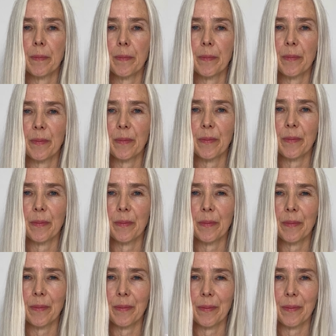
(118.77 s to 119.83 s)

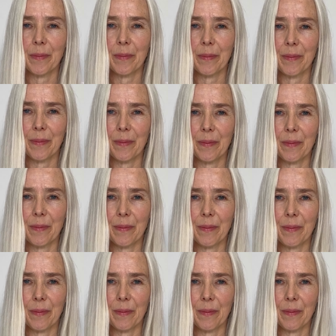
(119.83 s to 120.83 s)
[no speech]